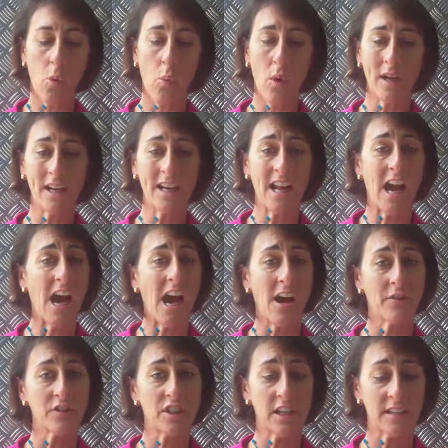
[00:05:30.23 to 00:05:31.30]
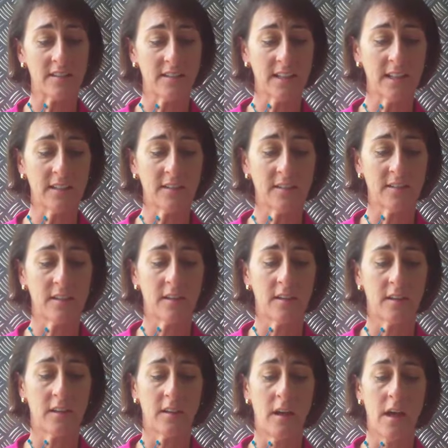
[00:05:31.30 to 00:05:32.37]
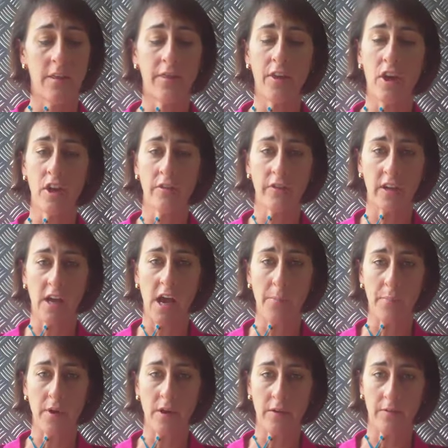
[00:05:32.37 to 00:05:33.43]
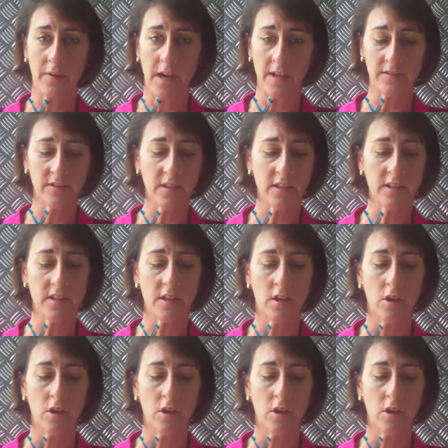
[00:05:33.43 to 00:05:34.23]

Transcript: one and a half cheese sticks, a third of a cup of custard,